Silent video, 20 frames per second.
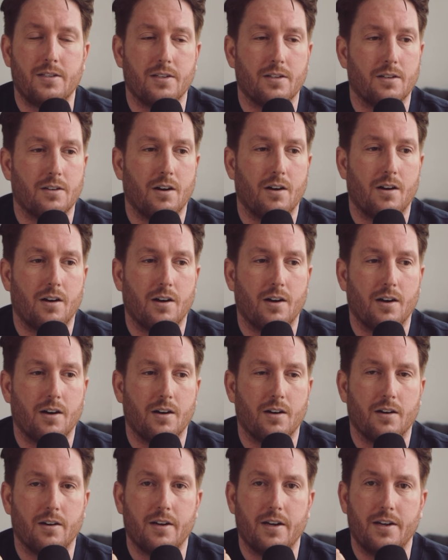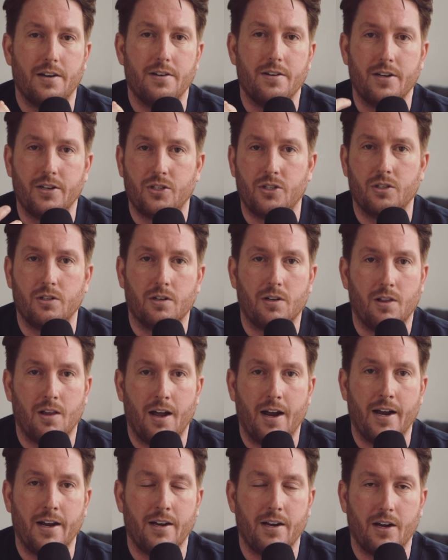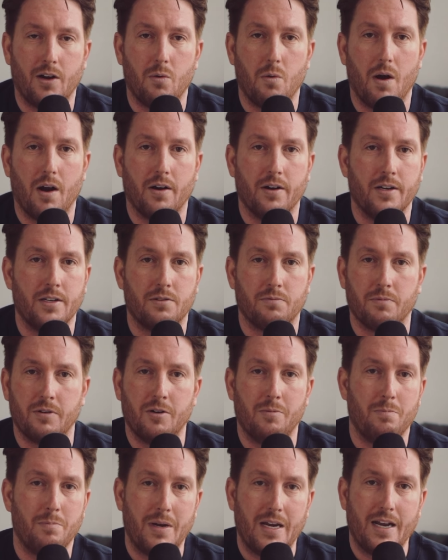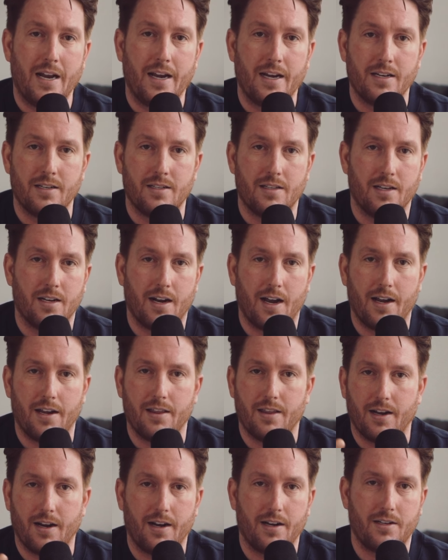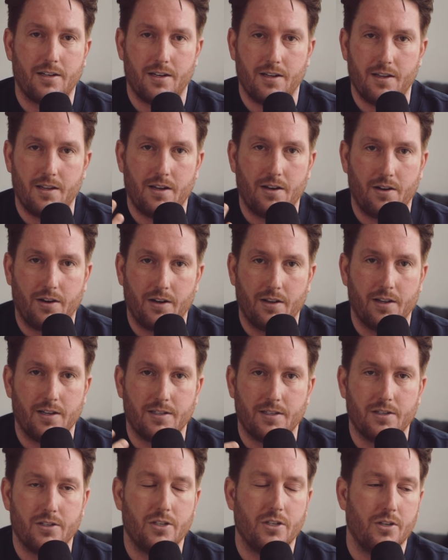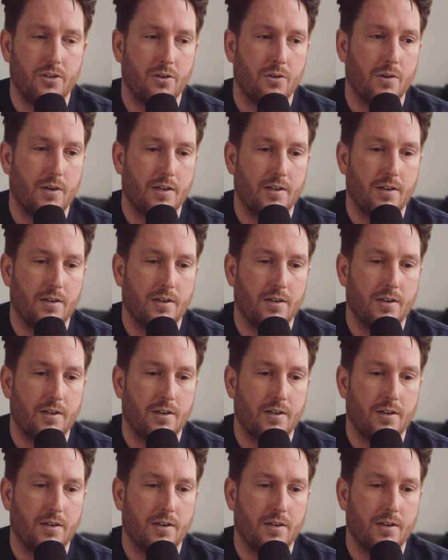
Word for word: There are initial client inquiries, real meetings that you can listen to,